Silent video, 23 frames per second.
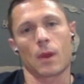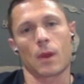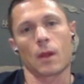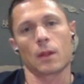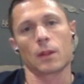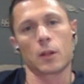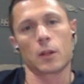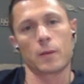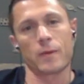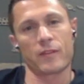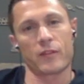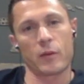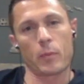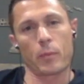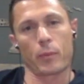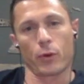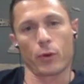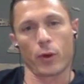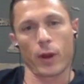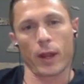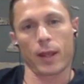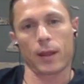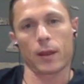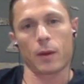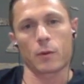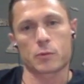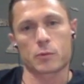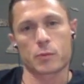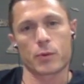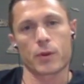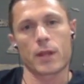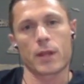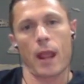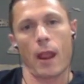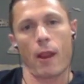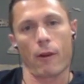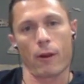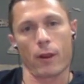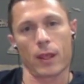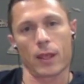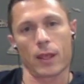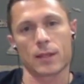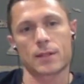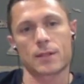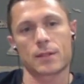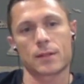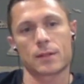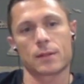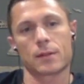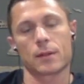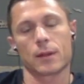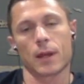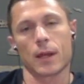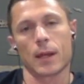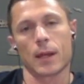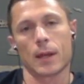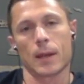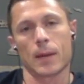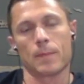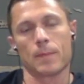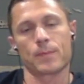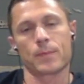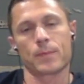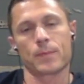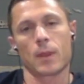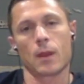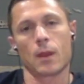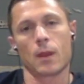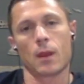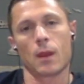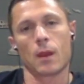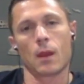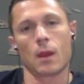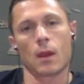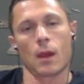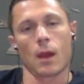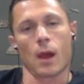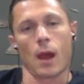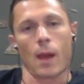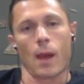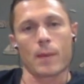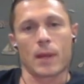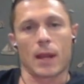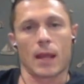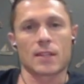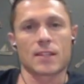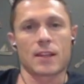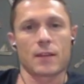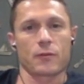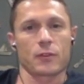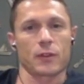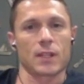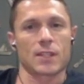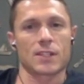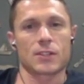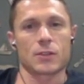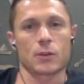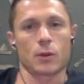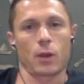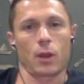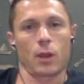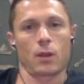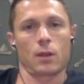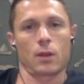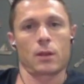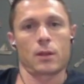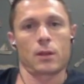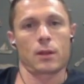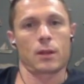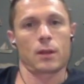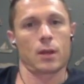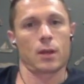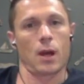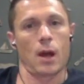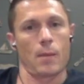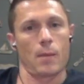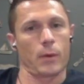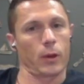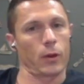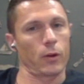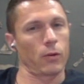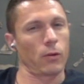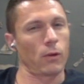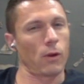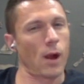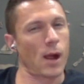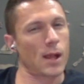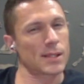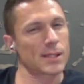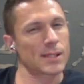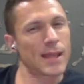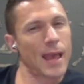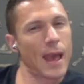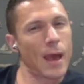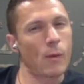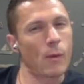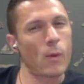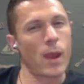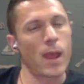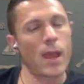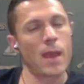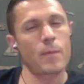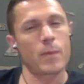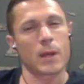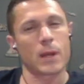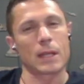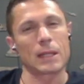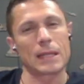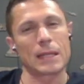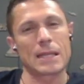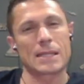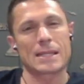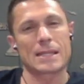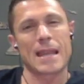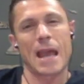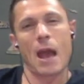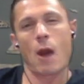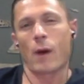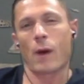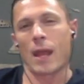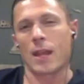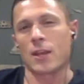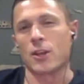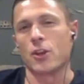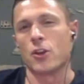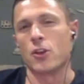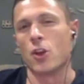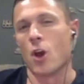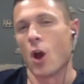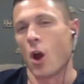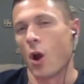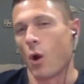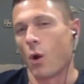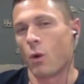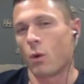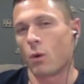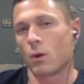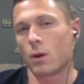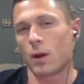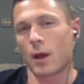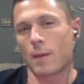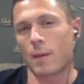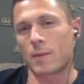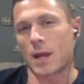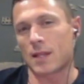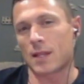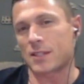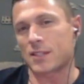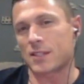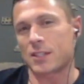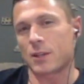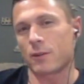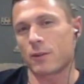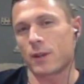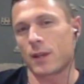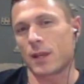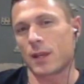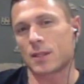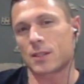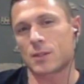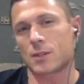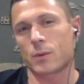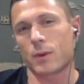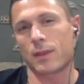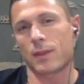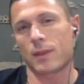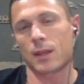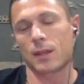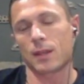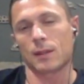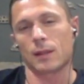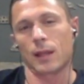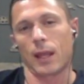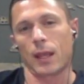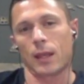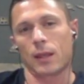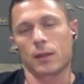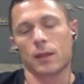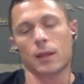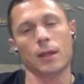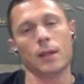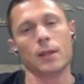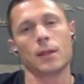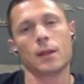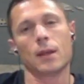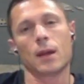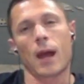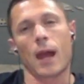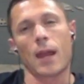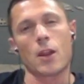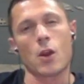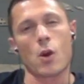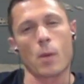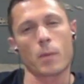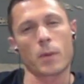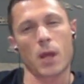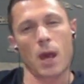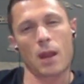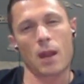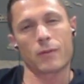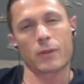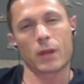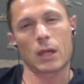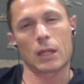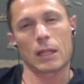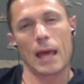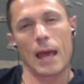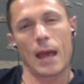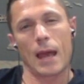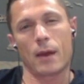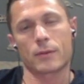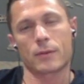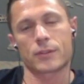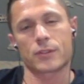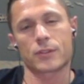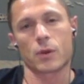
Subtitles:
a little bit of a prick. I was pretty arrogant. I mean, I definitely still come across that way, but at least now I know I'm not serious with it. Like, I know I'm kind of a clown.